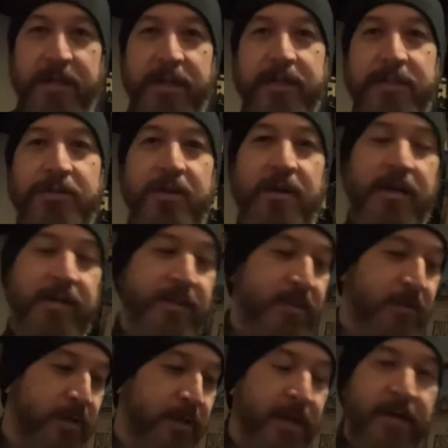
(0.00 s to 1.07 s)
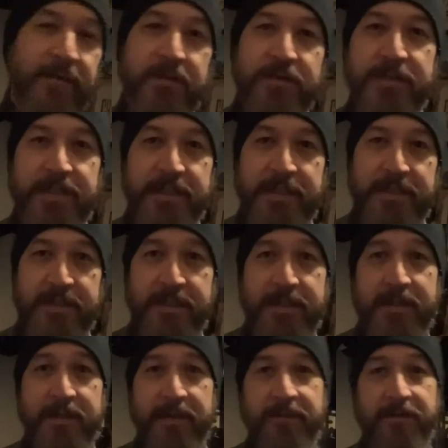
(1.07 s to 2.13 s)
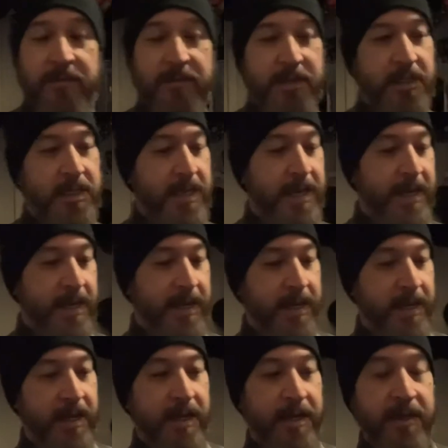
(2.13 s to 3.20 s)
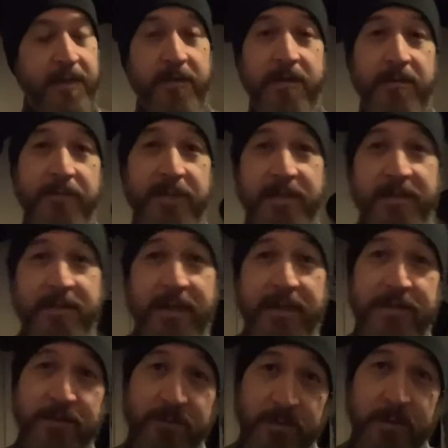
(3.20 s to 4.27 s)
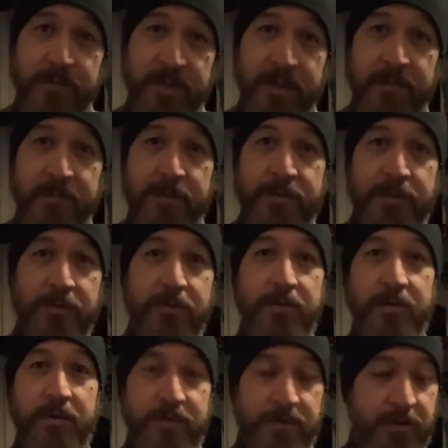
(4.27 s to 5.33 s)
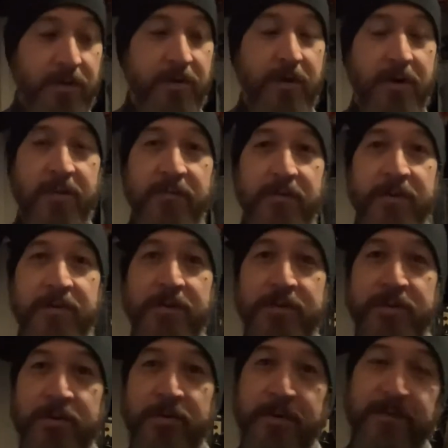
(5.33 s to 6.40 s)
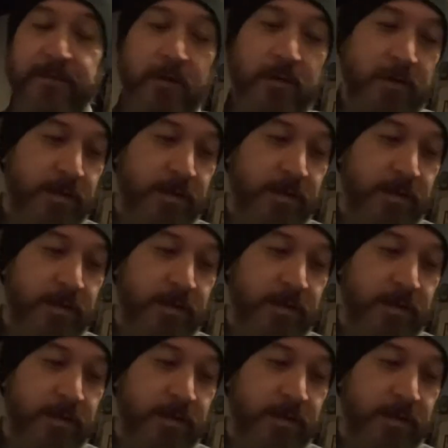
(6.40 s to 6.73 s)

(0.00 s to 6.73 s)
John. He's going to have those CNC cut for me, and Peak Cycles will be able to start offering those going forward.